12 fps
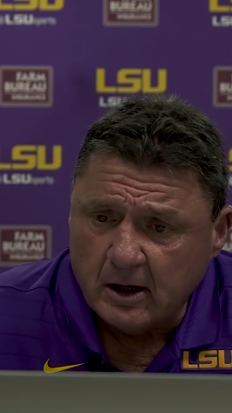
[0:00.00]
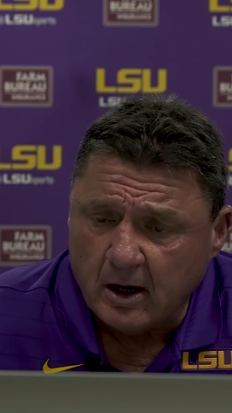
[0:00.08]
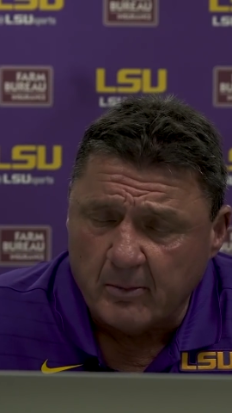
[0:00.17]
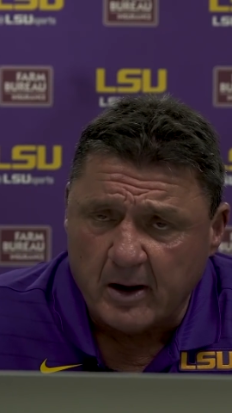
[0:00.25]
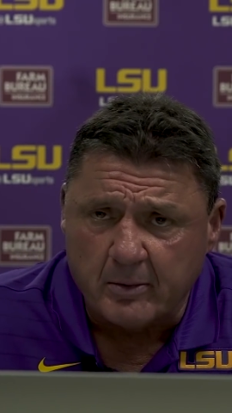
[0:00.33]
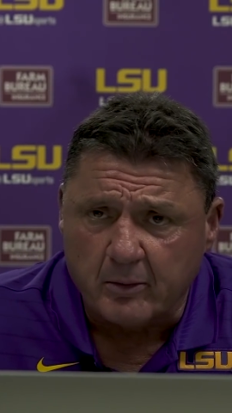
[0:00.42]

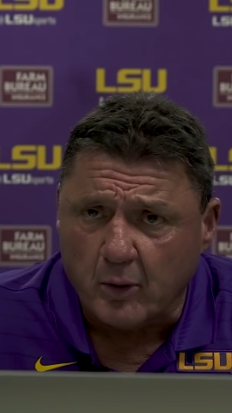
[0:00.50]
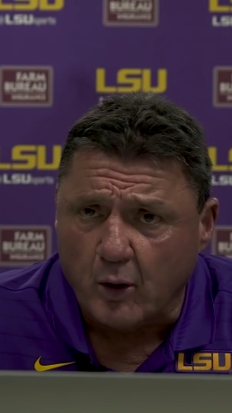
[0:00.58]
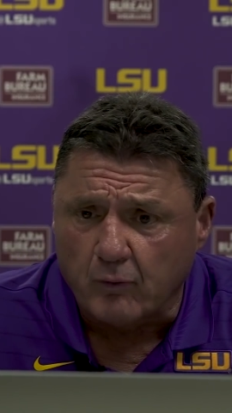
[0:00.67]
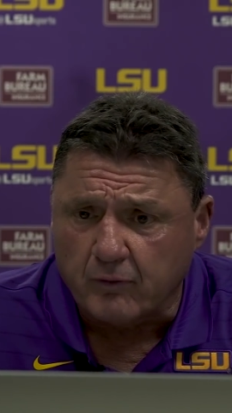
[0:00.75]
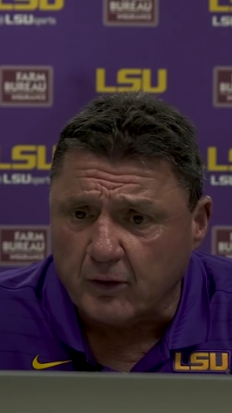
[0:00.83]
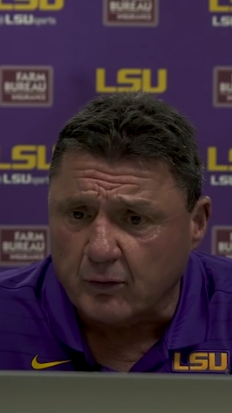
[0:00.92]
Maybe we're
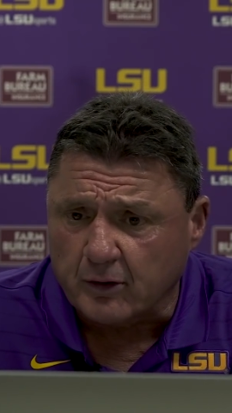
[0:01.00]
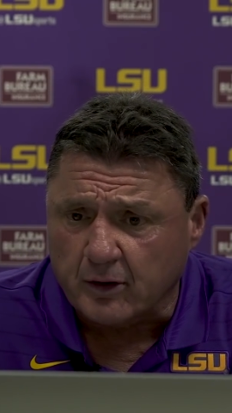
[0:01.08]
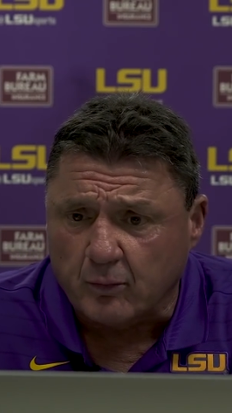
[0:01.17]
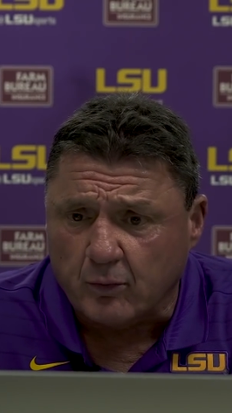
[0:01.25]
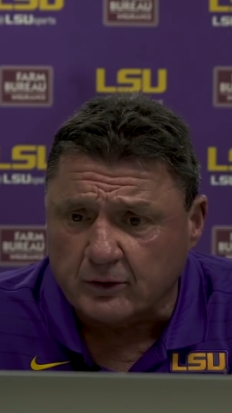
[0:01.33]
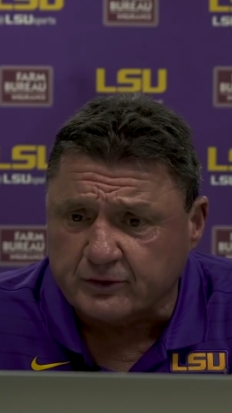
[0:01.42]
overloaded
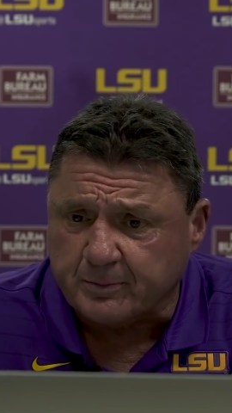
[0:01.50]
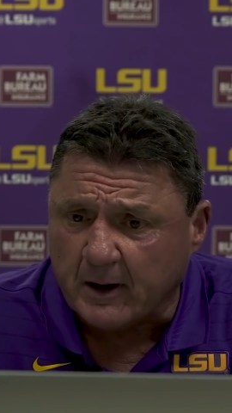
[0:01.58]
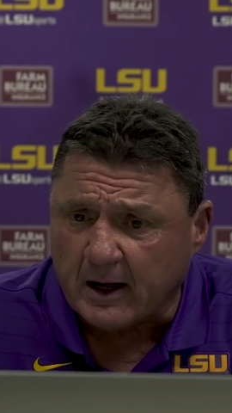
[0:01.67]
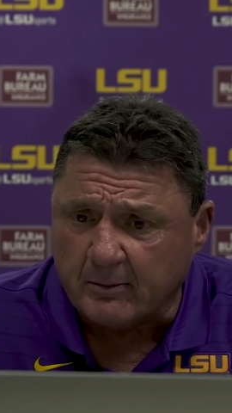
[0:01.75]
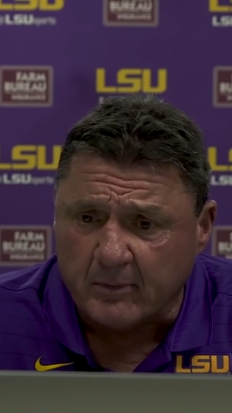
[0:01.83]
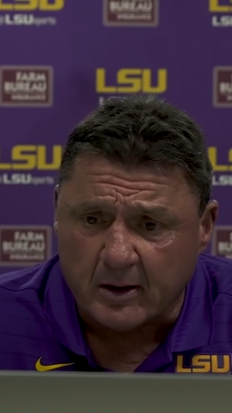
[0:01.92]
in one
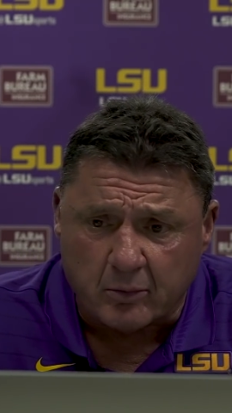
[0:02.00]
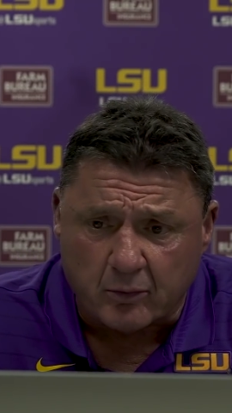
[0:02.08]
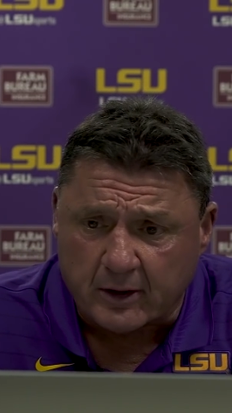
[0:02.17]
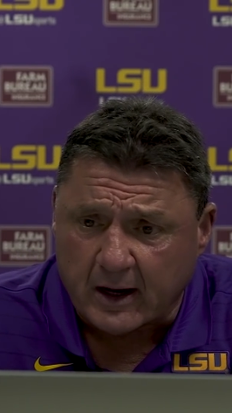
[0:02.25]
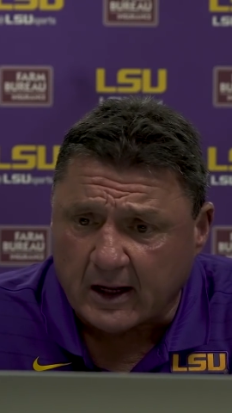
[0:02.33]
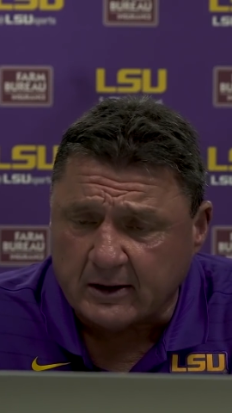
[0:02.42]
spot. Maybe
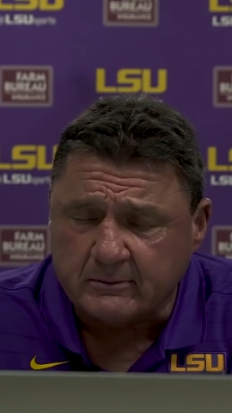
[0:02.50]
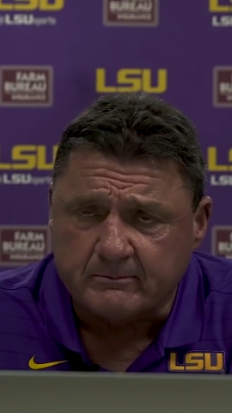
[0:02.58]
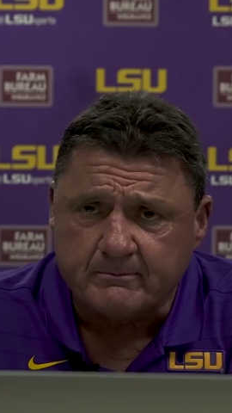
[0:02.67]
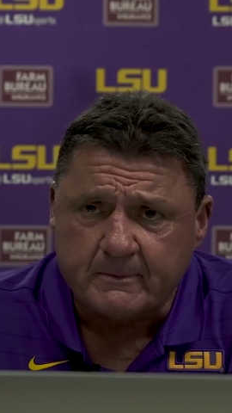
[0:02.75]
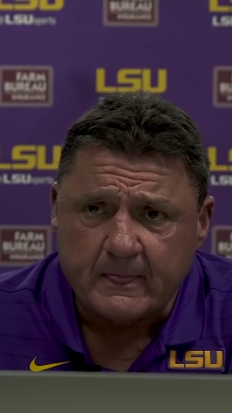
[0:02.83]
we're not.